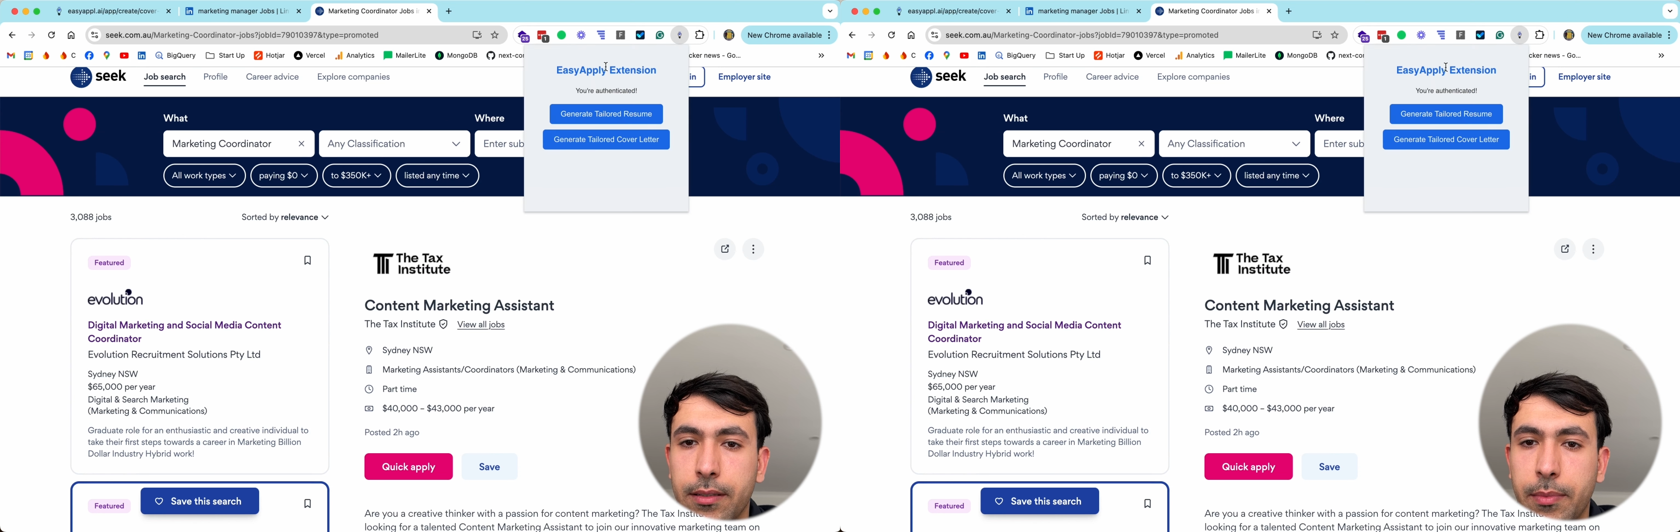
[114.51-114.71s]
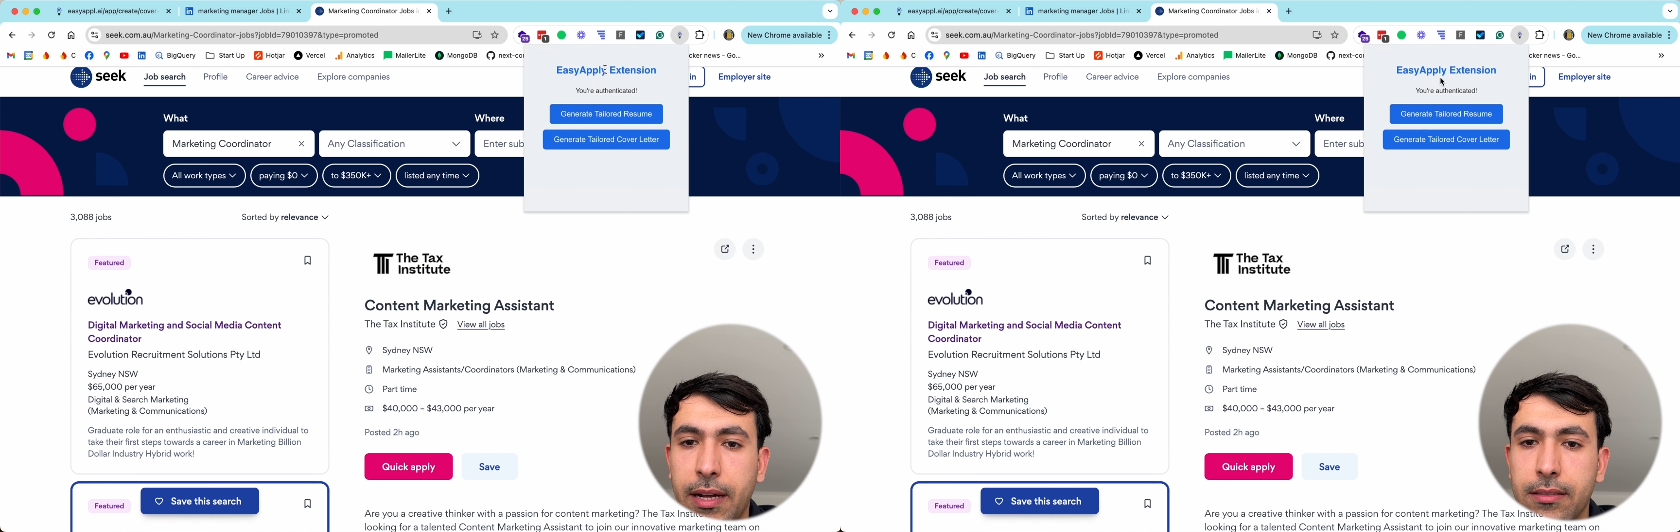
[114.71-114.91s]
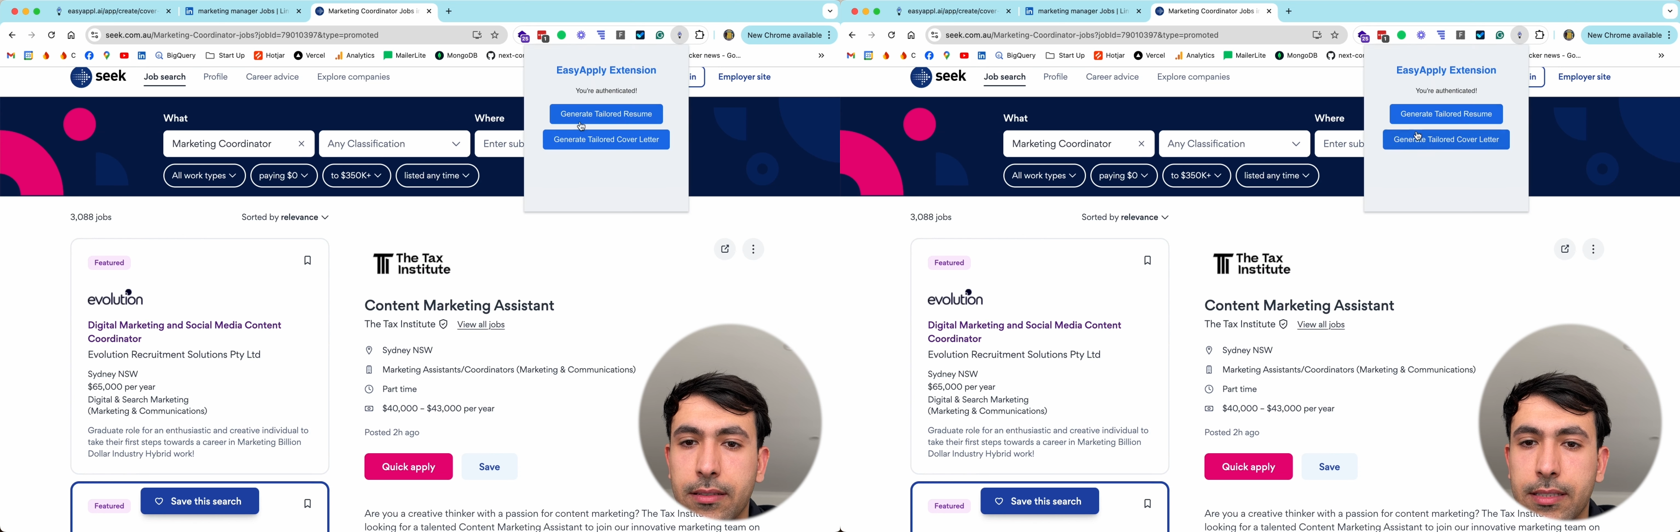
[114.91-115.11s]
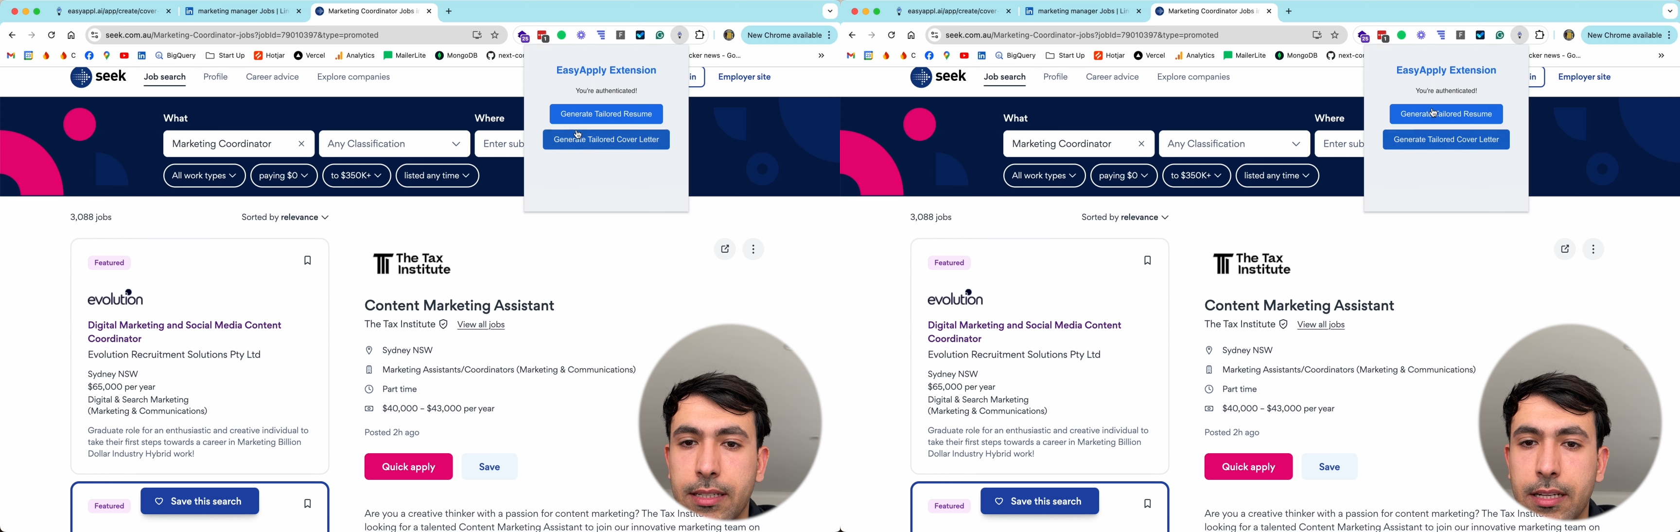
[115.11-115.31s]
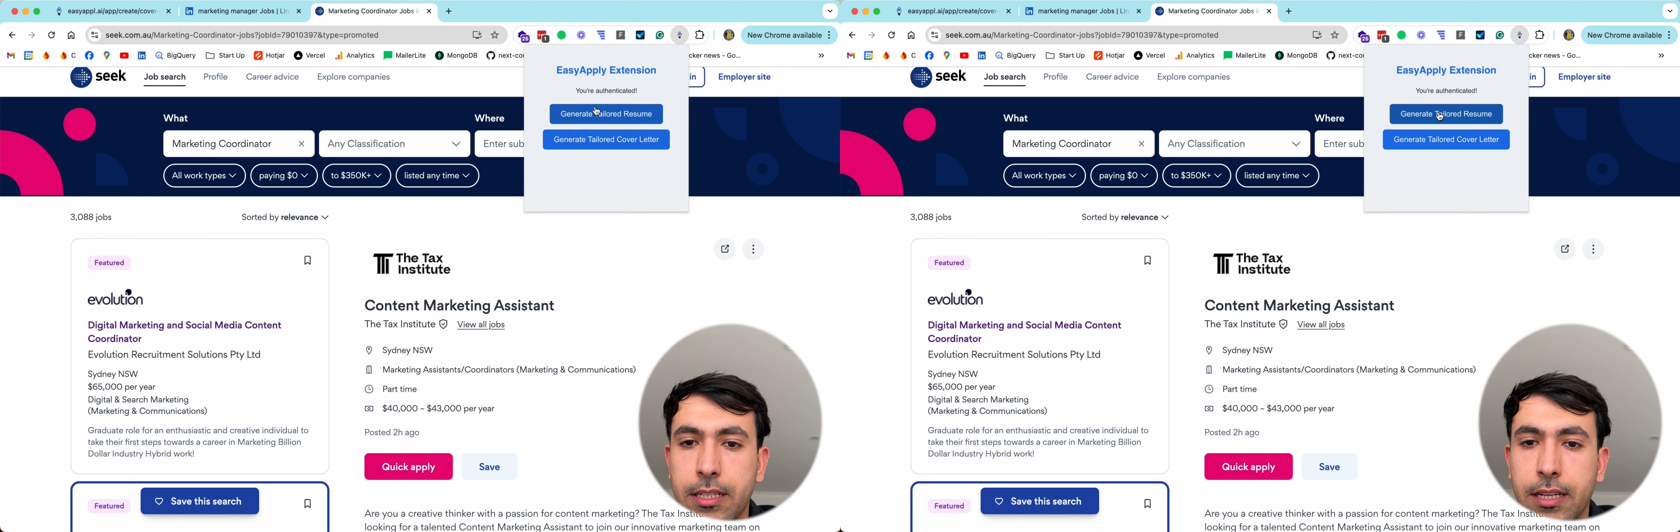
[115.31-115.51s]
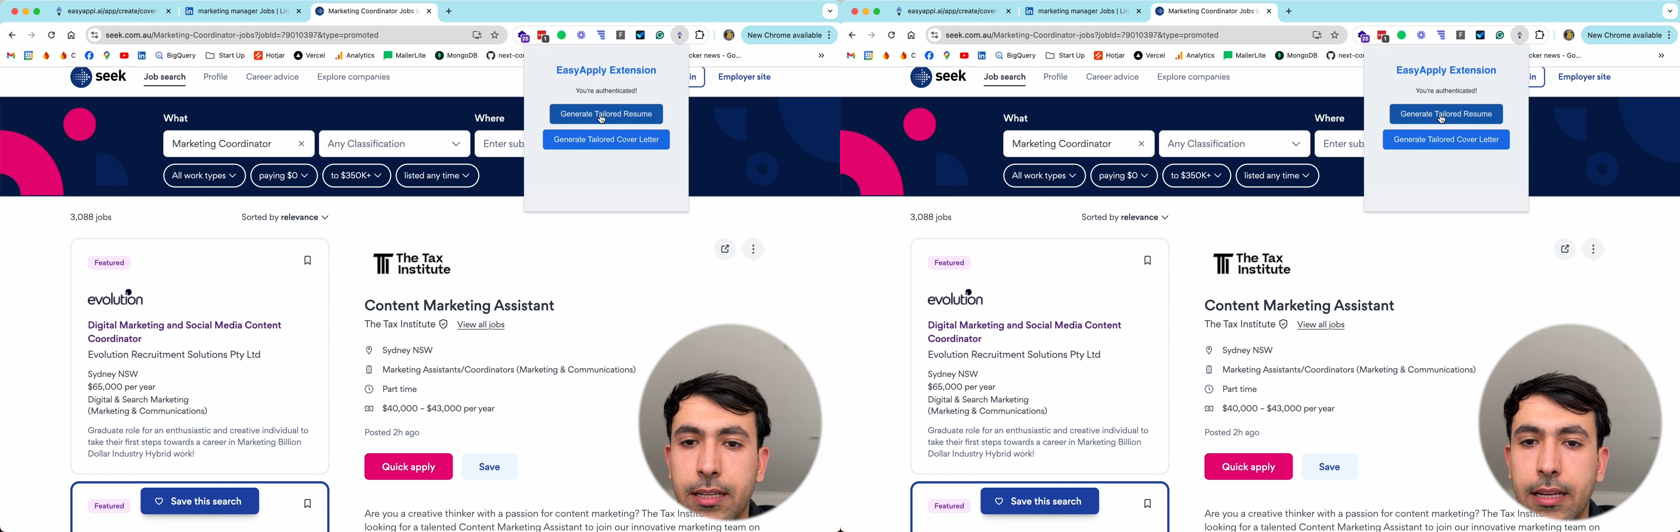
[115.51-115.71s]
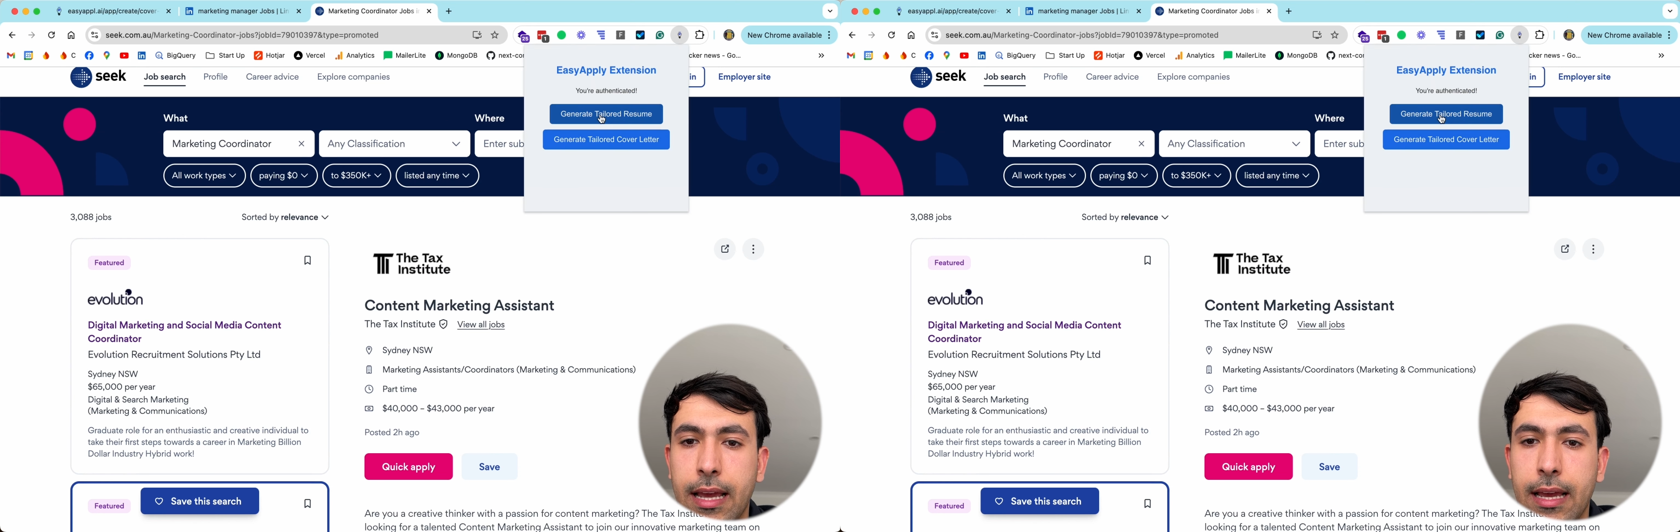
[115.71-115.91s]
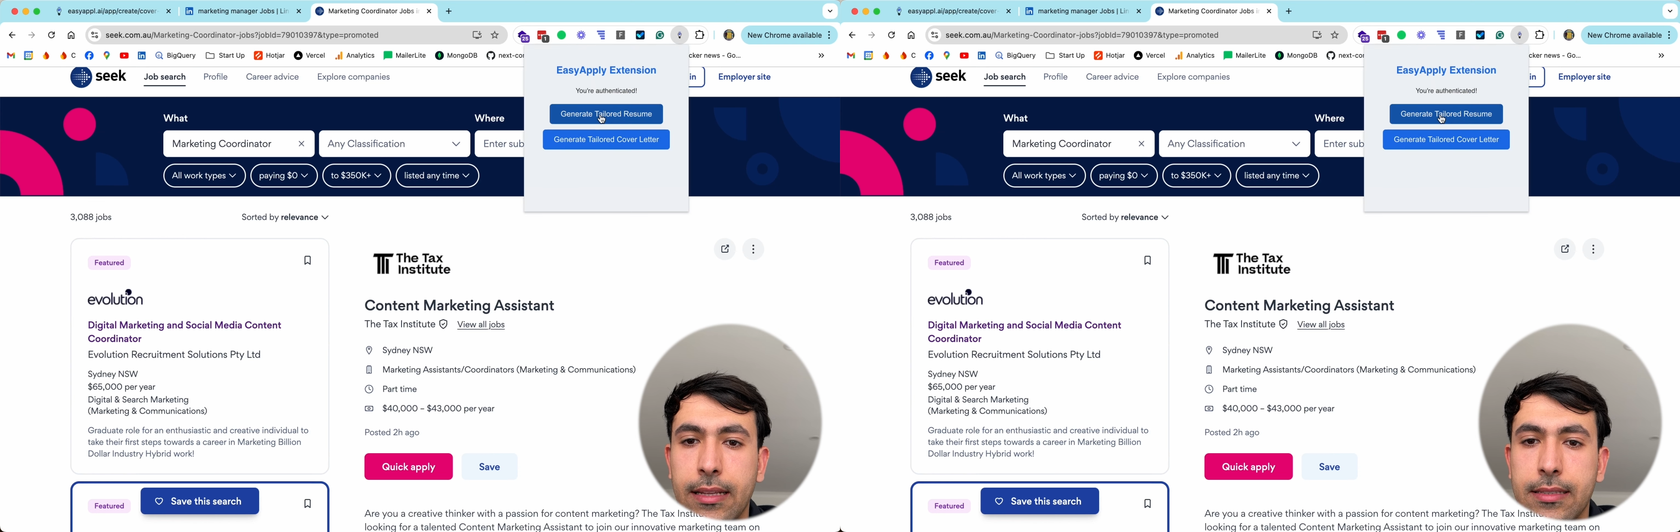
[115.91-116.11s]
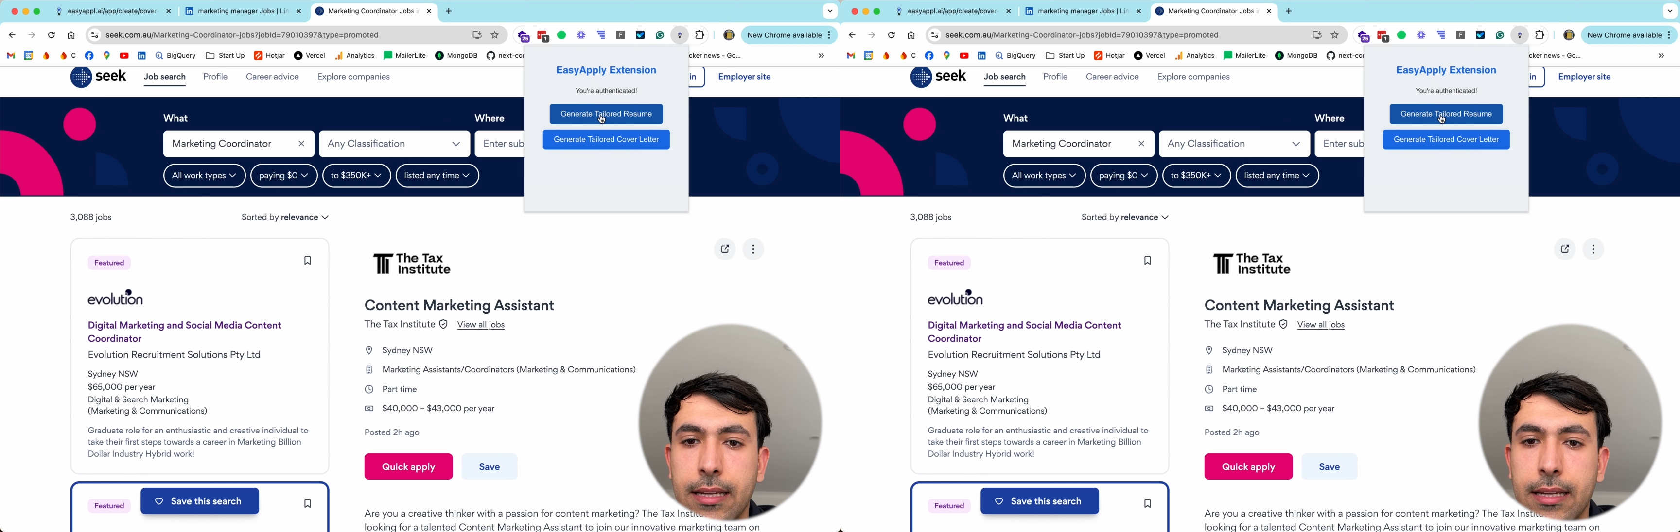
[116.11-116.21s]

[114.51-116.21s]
the browser extension and